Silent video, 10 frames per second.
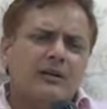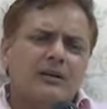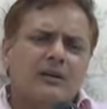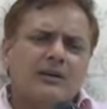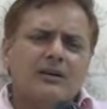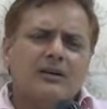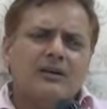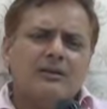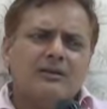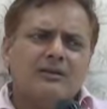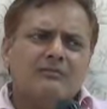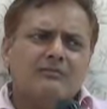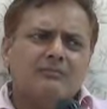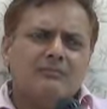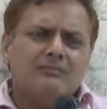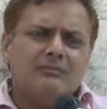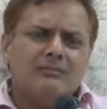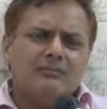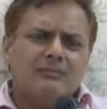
(silence)